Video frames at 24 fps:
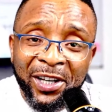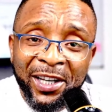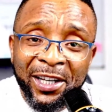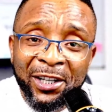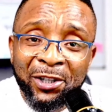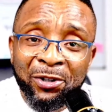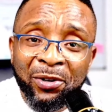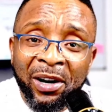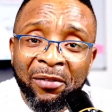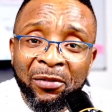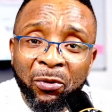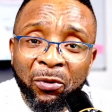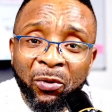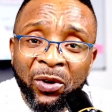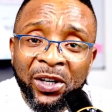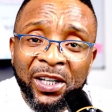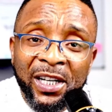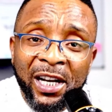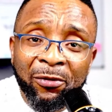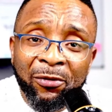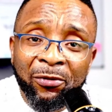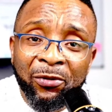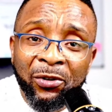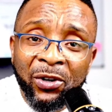You have a
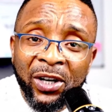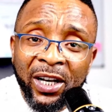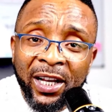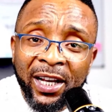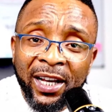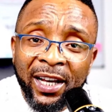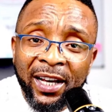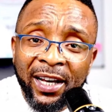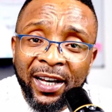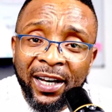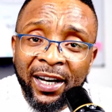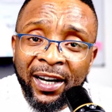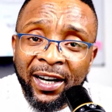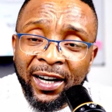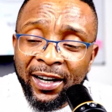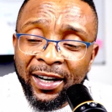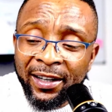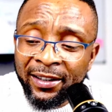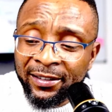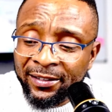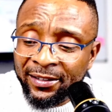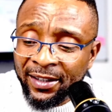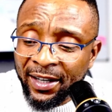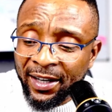wonderful
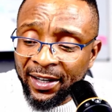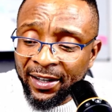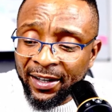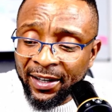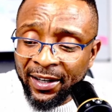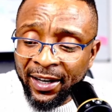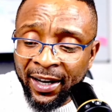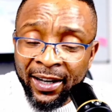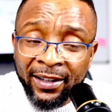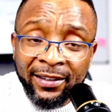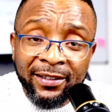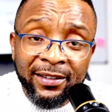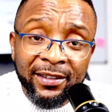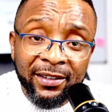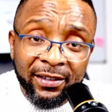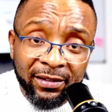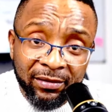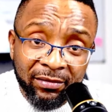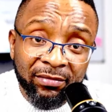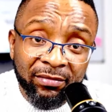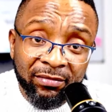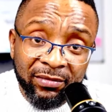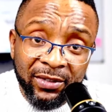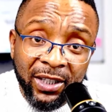day and
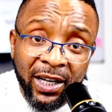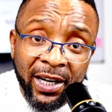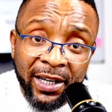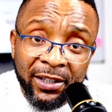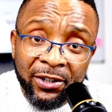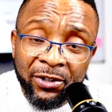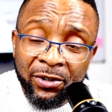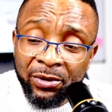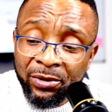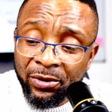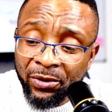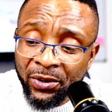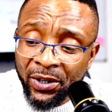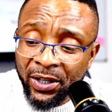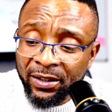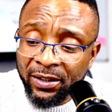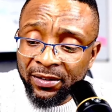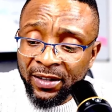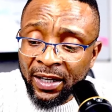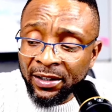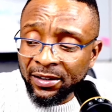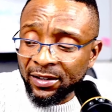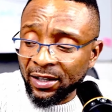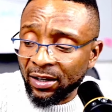night too. Okay.
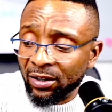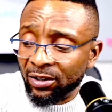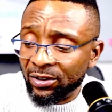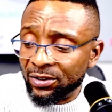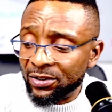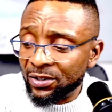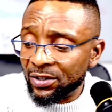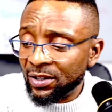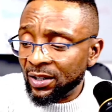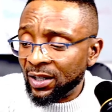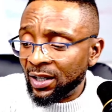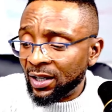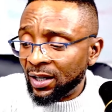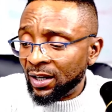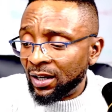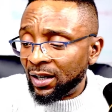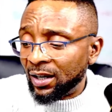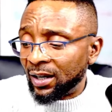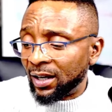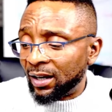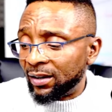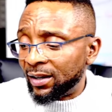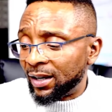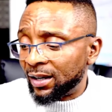Thanks a lot.
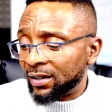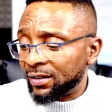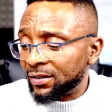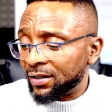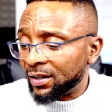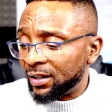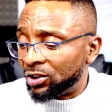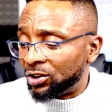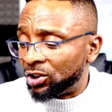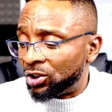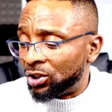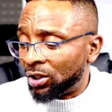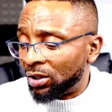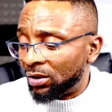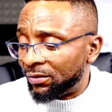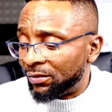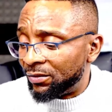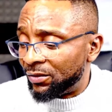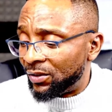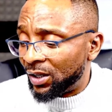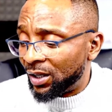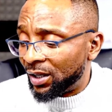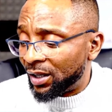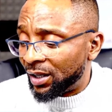Now, that's John
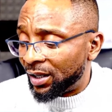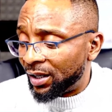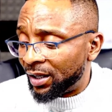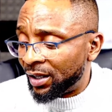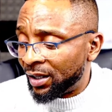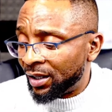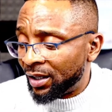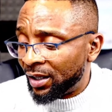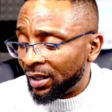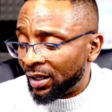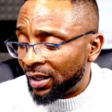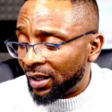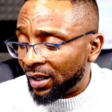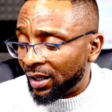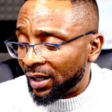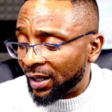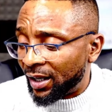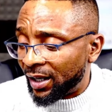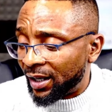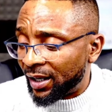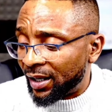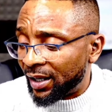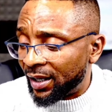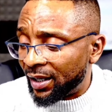there.
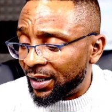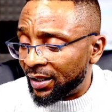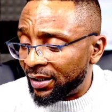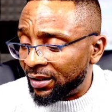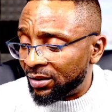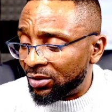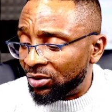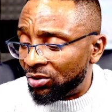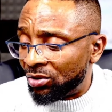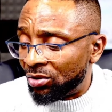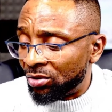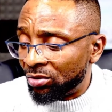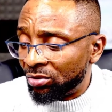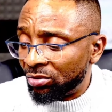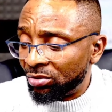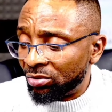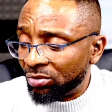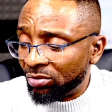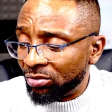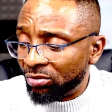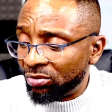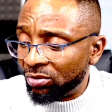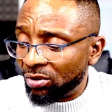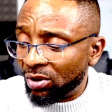I do
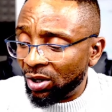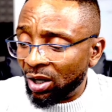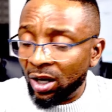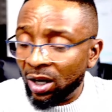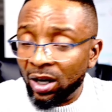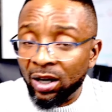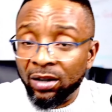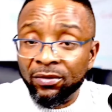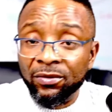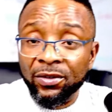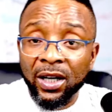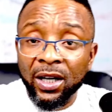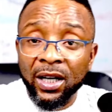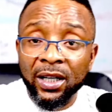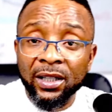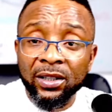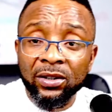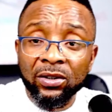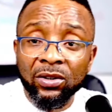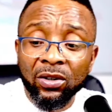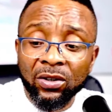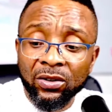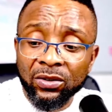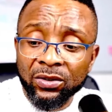have
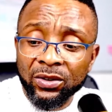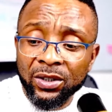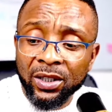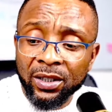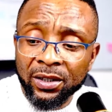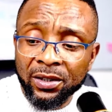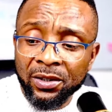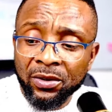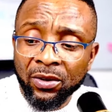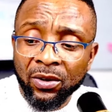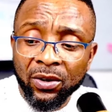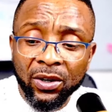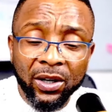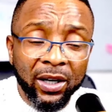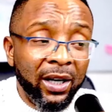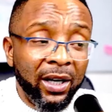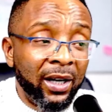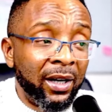another caller.